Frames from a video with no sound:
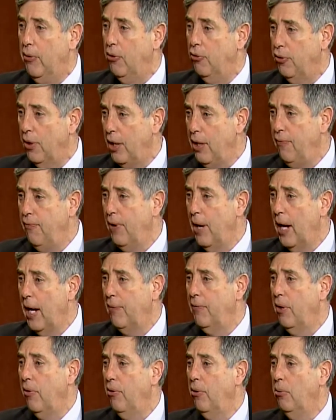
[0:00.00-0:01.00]
There's
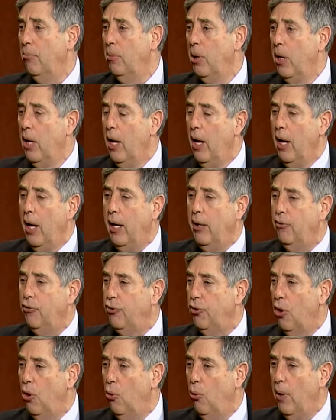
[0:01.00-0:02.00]
85 of them, and
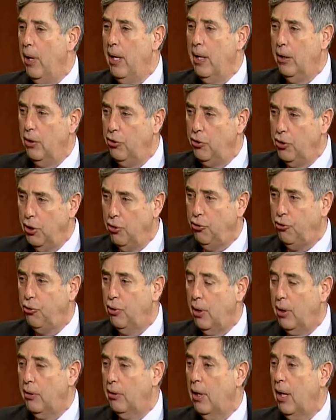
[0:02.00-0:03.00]
so in a
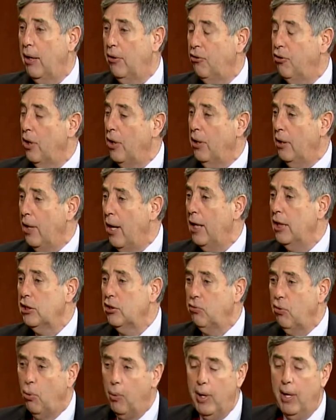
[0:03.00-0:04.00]
district like, say, in
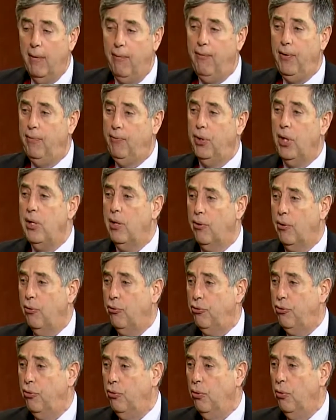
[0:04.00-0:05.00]
Nashville, we have 15 of those
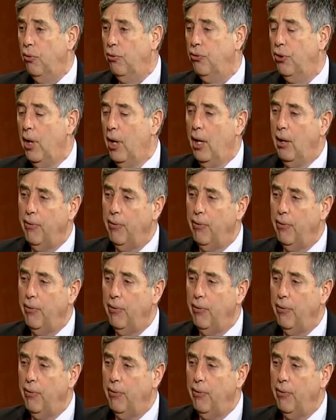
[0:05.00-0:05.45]
schools.